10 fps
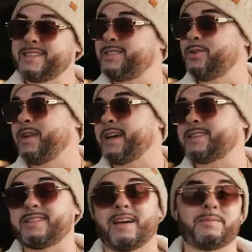Until
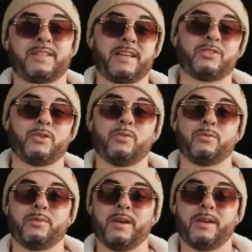next time, stay
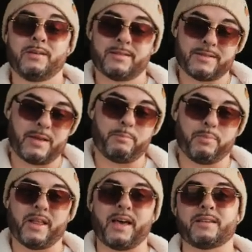tuned, stay
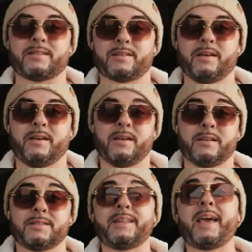blessed,
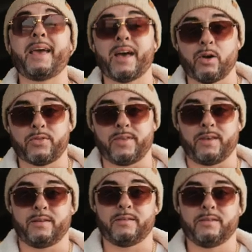stay
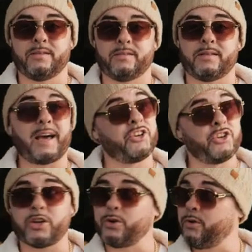healthy. A lot of
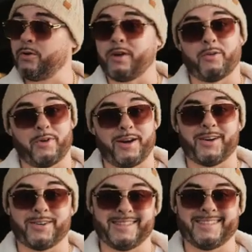shit going around right
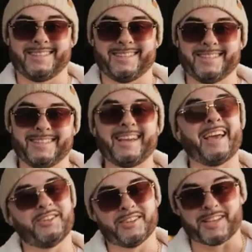now.
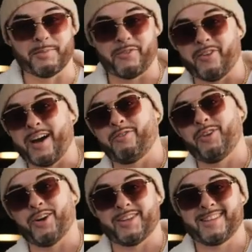And just give me
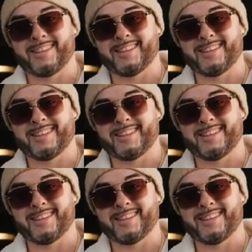five, y'all.